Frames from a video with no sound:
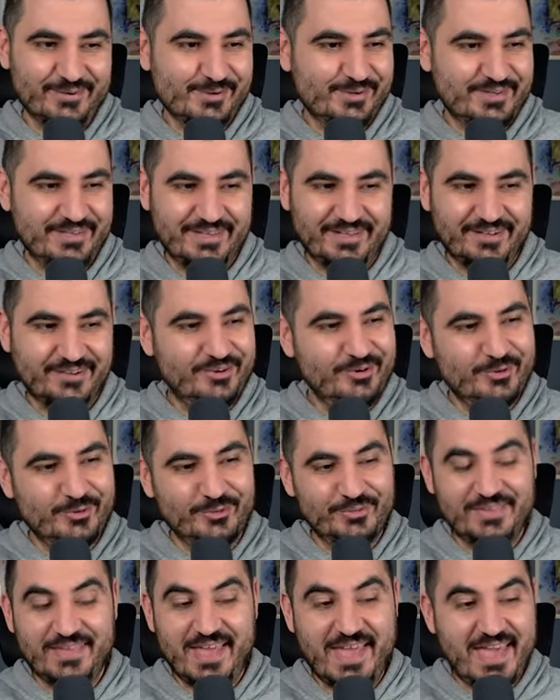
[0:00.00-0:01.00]
looking
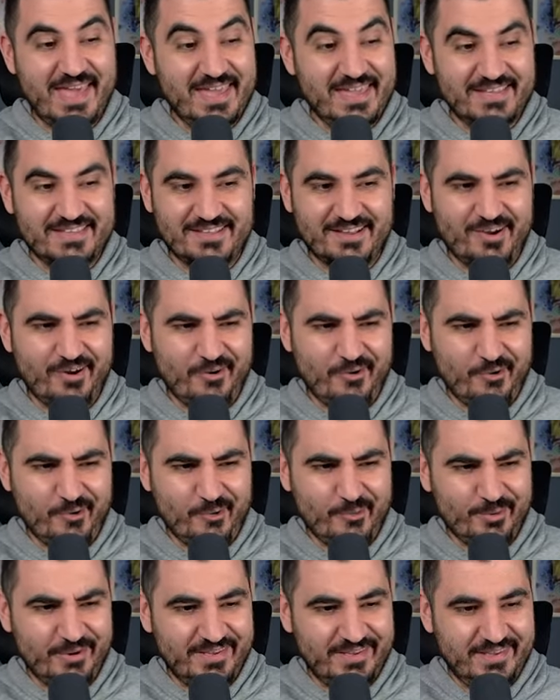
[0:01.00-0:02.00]
good at
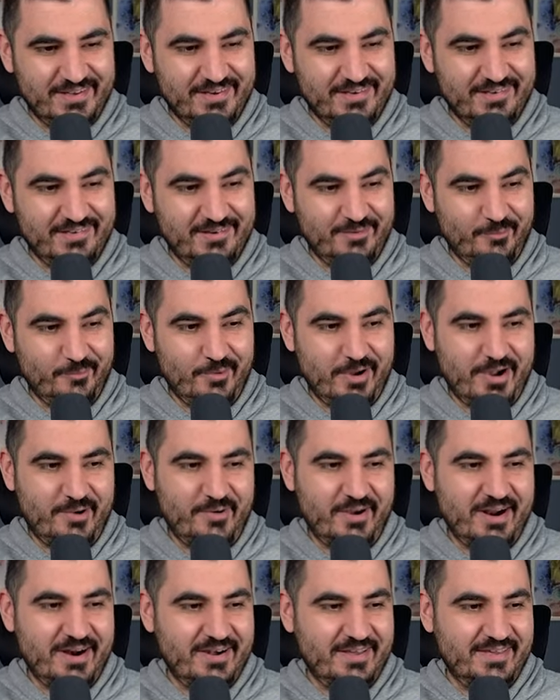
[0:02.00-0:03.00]
all here. Wow,
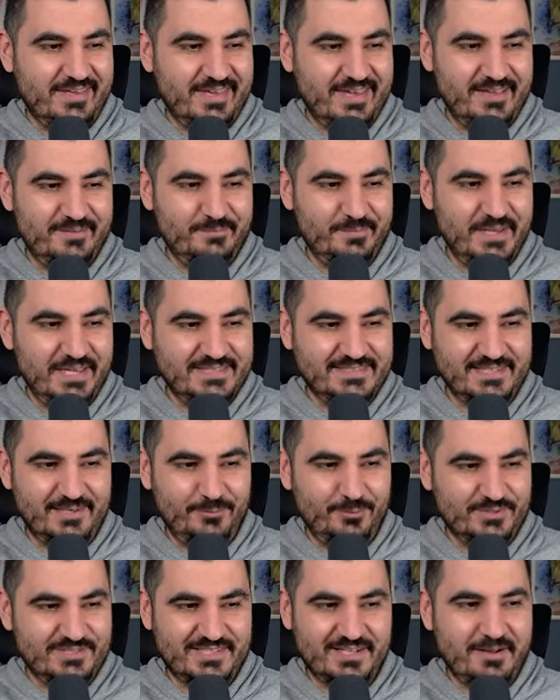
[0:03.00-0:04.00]
Harry Kane basically
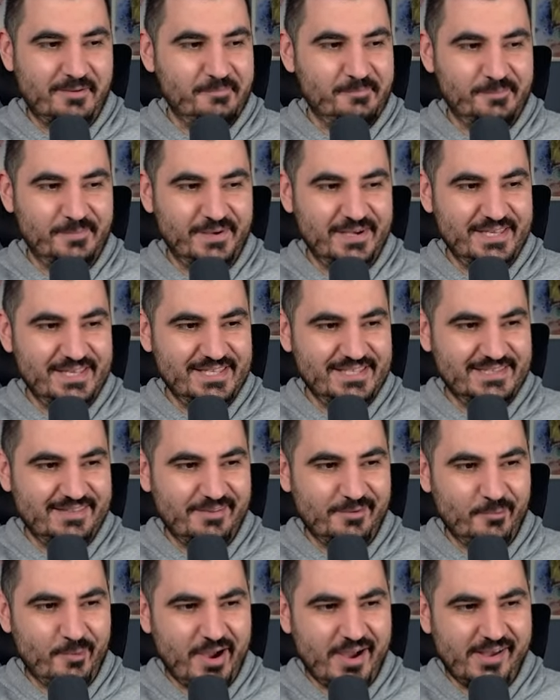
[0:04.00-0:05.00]
was
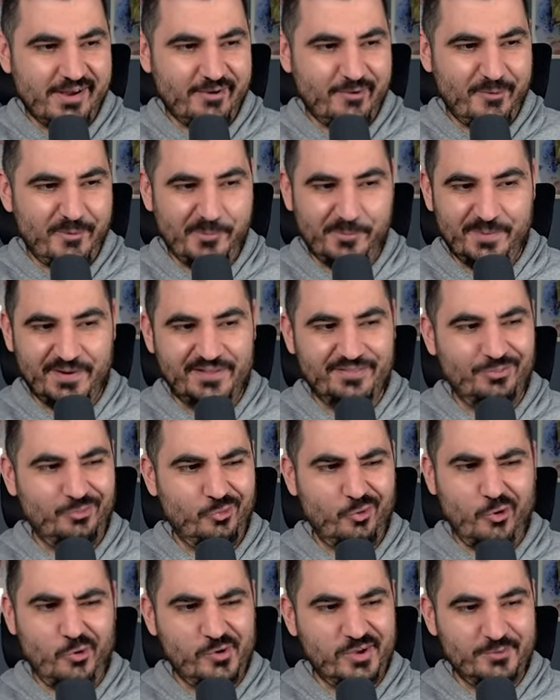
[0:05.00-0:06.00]
completely wide open.
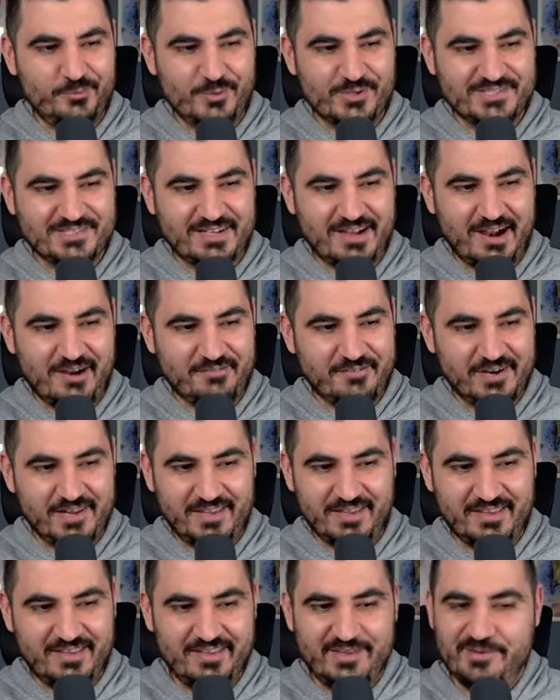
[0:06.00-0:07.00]
No one was
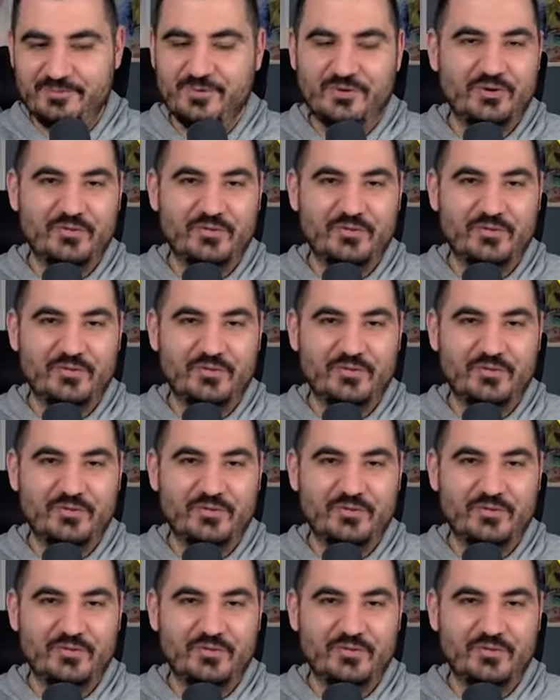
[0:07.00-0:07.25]
covering him.